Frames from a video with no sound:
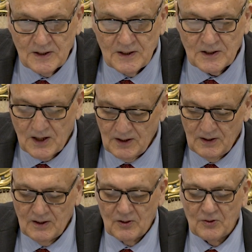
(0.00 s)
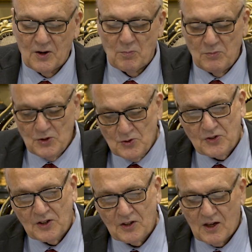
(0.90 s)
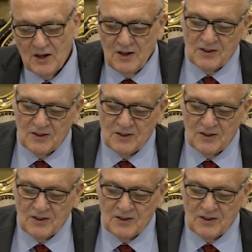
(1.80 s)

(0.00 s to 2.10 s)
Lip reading: You know, their music,